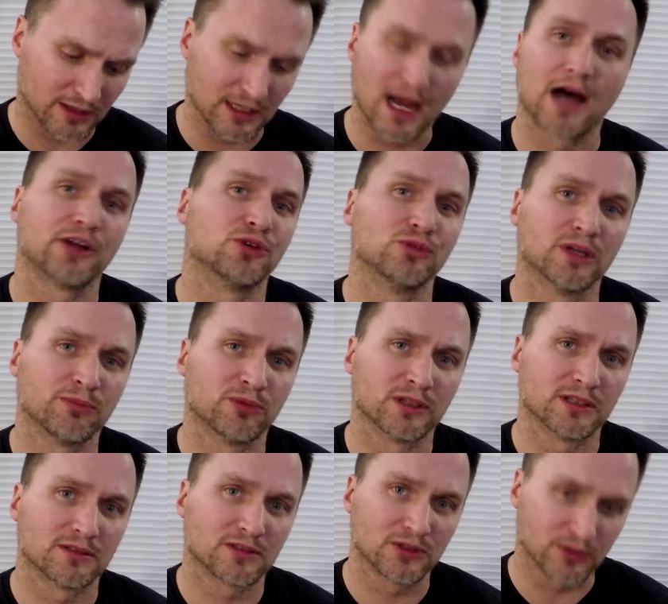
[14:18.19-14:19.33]
the auto rip with
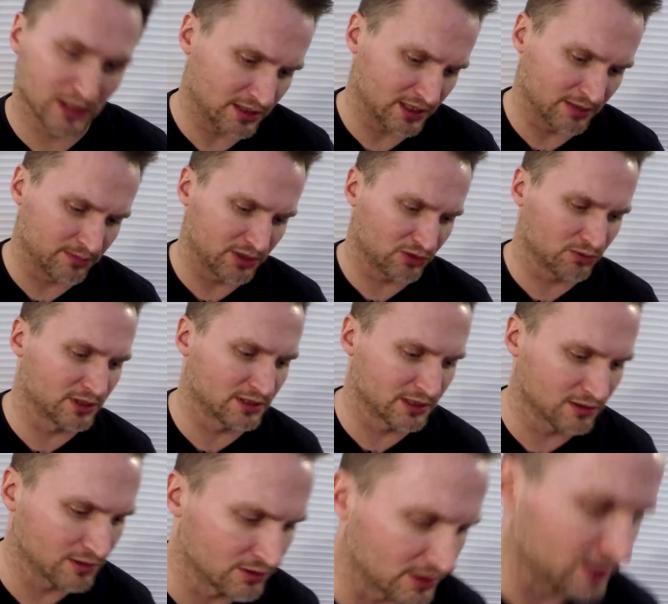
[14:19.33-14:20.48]
it, so you get the MP3s
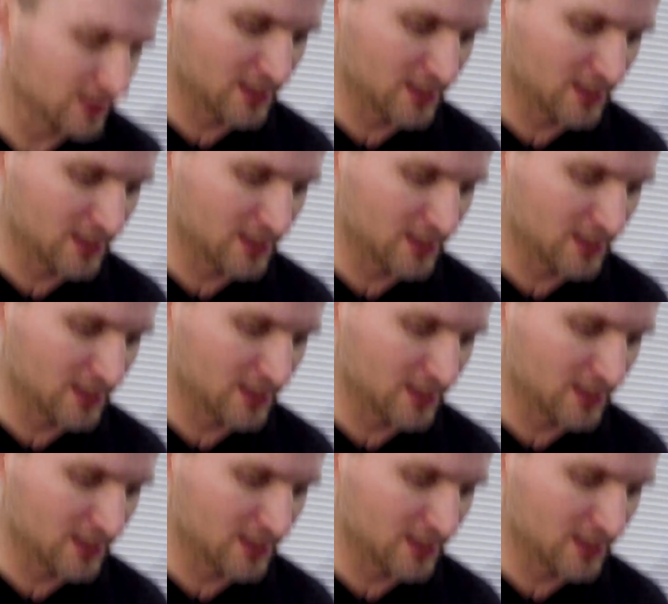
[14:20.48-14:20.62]
included.